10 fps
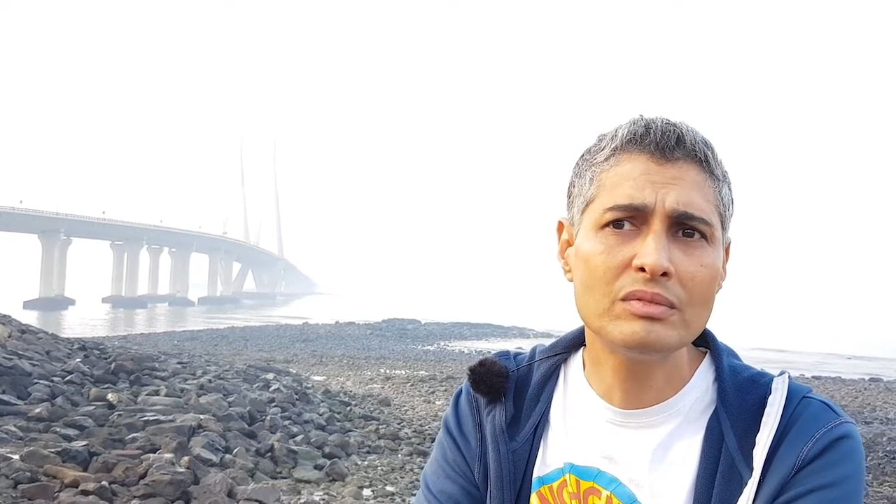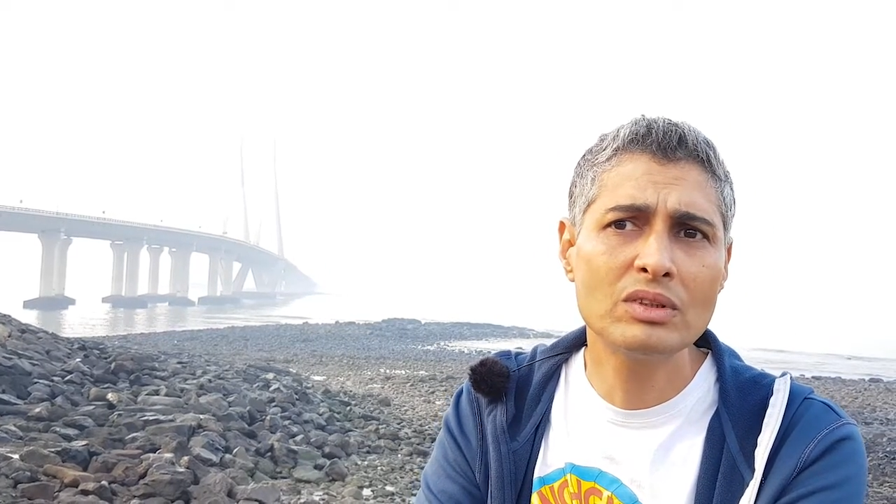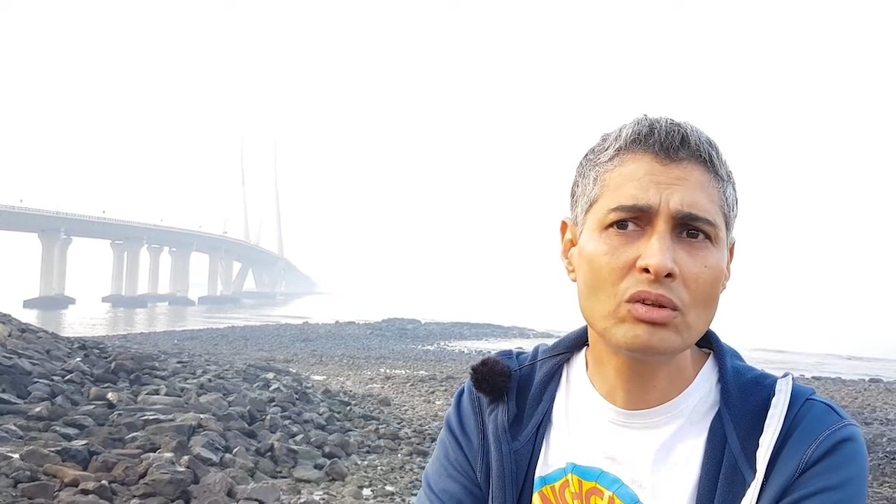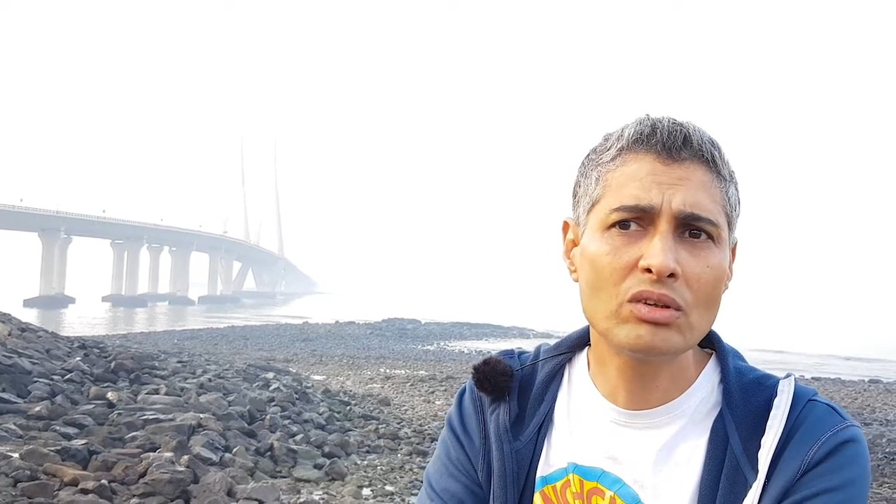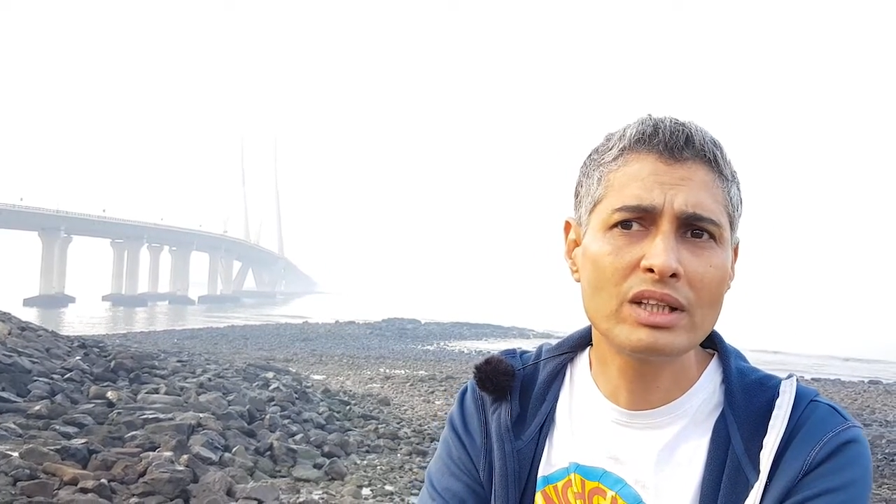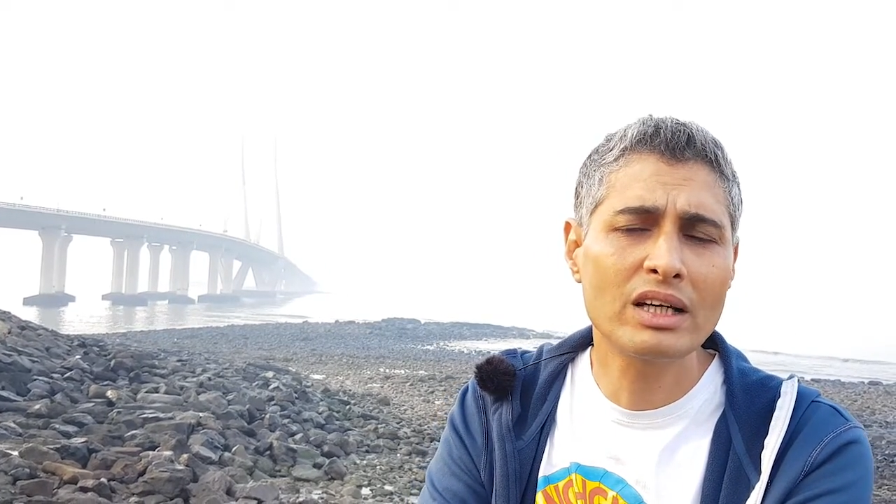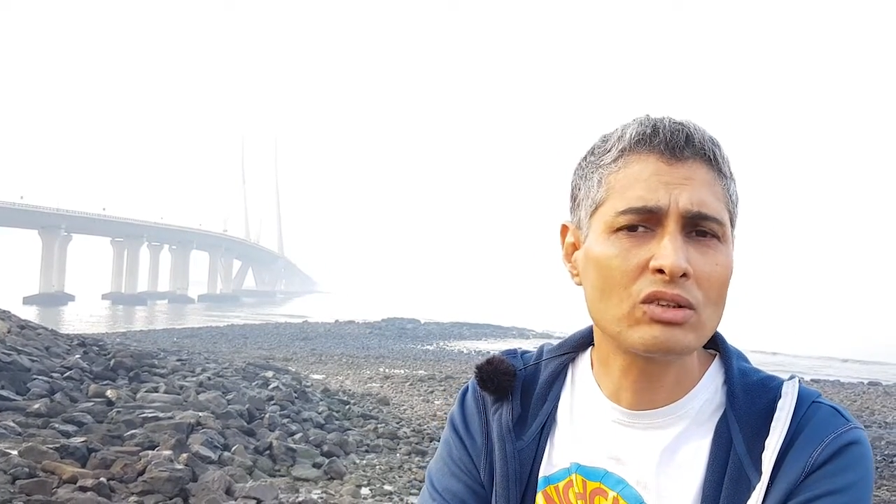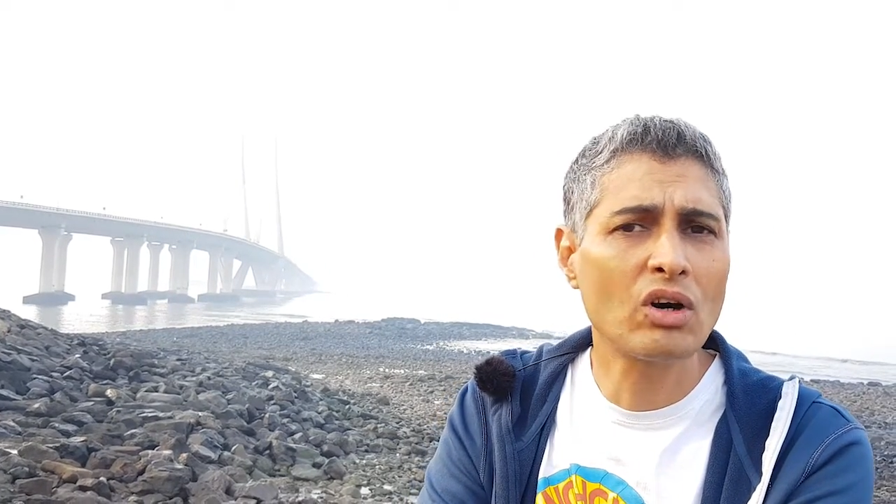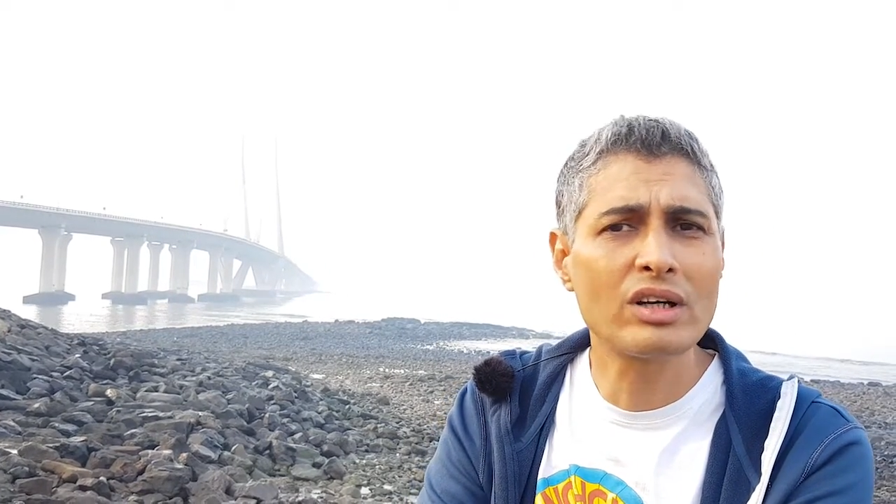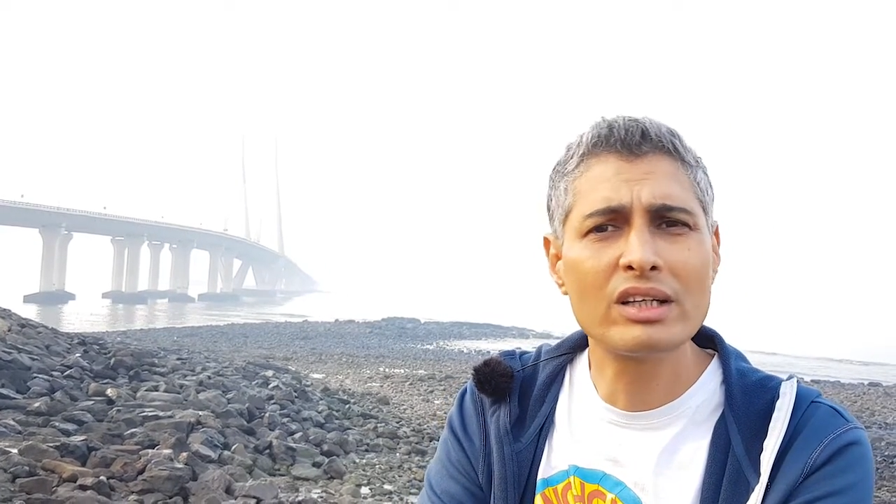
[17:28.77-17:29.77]
you know, the
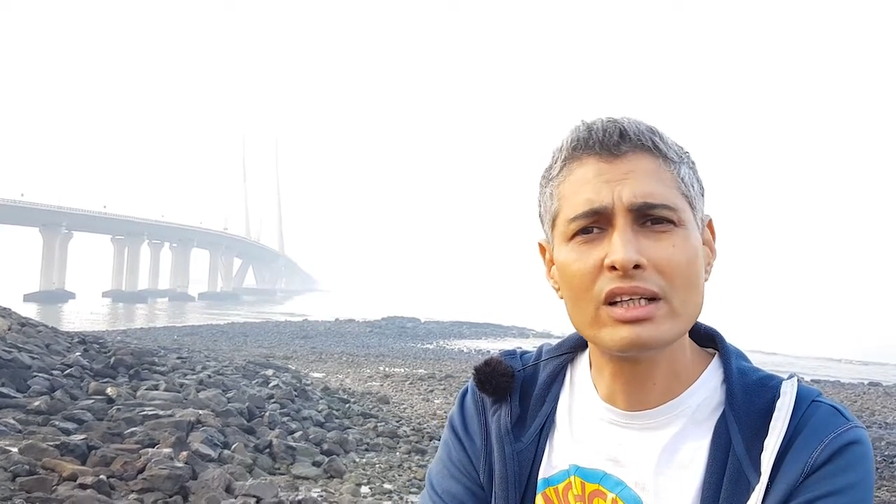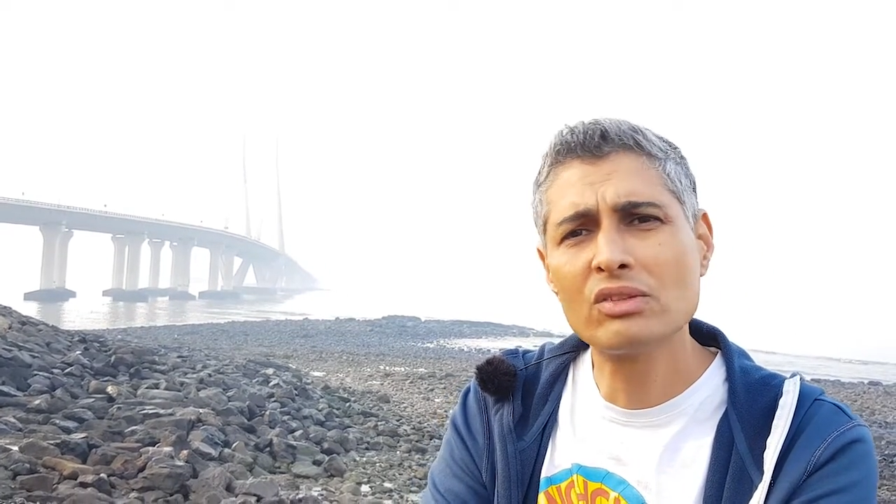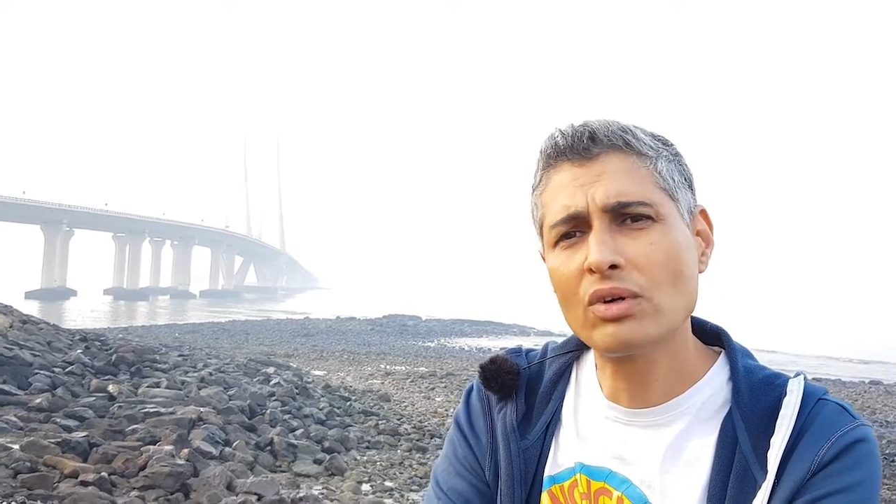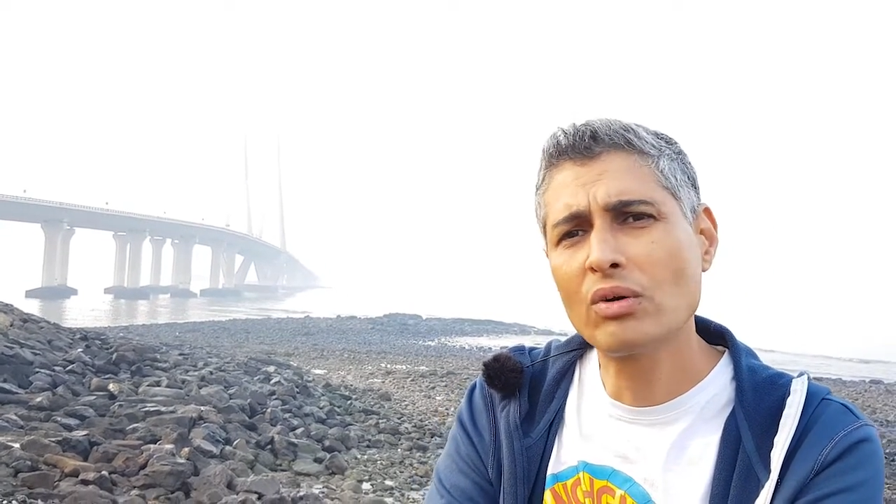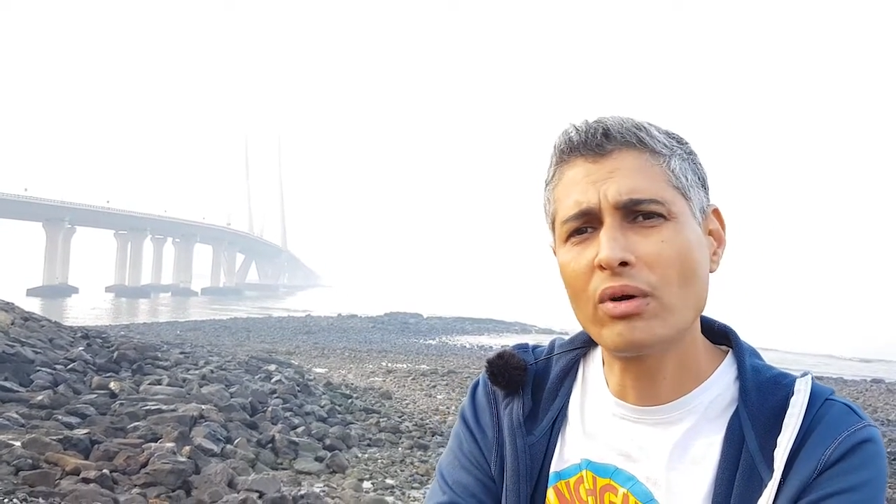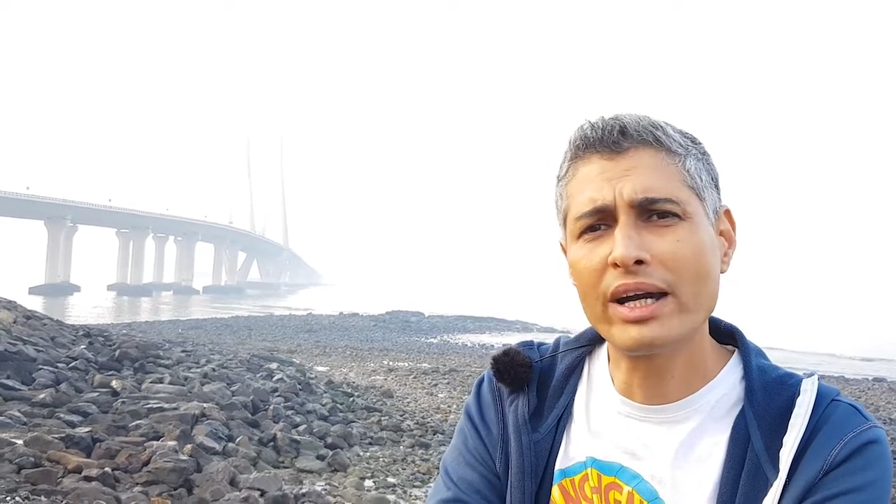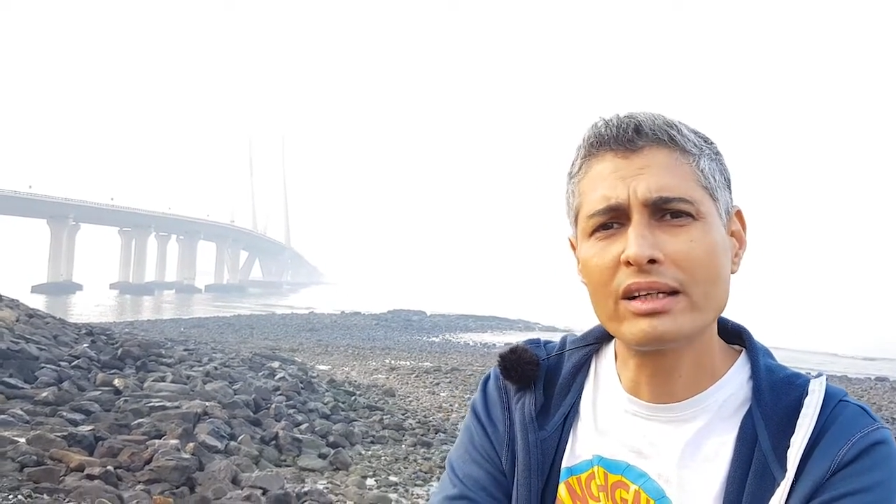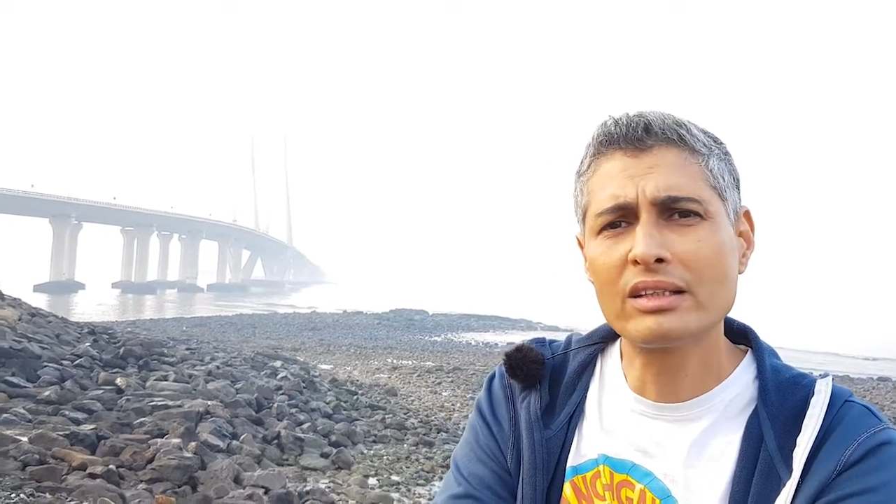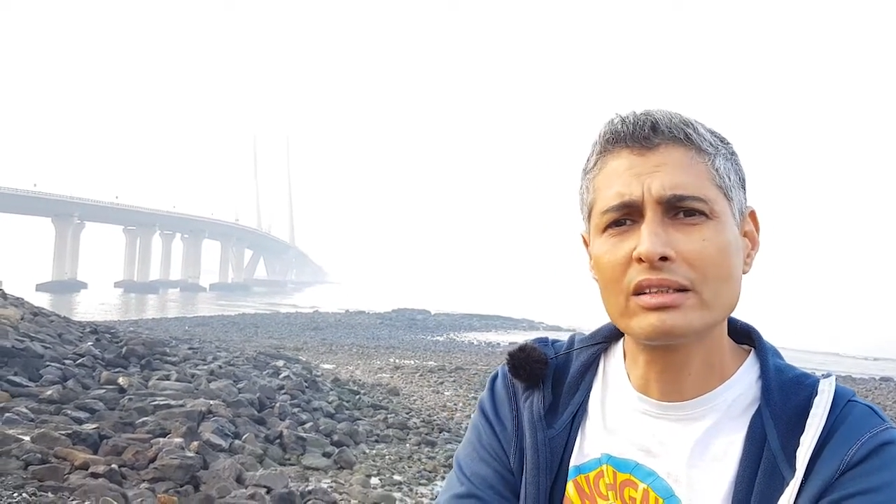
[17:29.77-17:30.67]
authorities were quite